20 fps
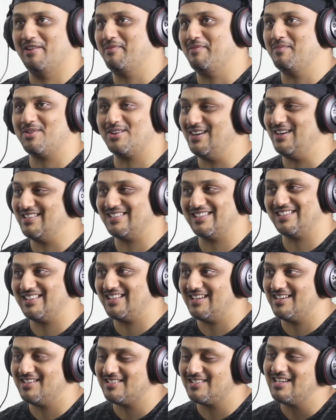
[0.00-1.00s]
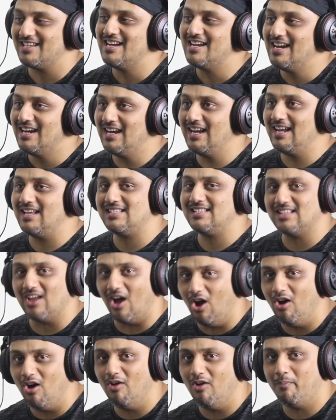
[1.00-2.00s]
I'm not gonna listen to this. This is
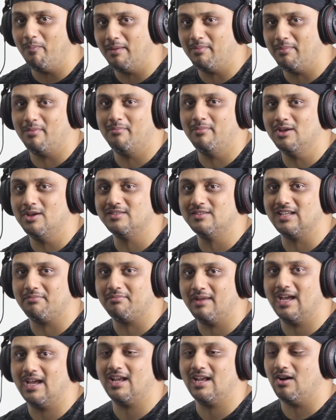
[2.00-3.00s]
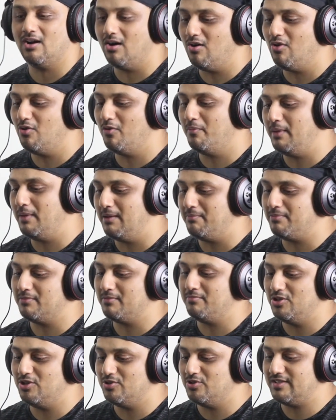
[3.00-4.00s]
old people music, man. Old people
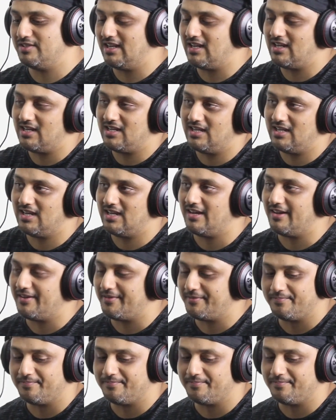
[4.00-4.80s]
music." Yeah.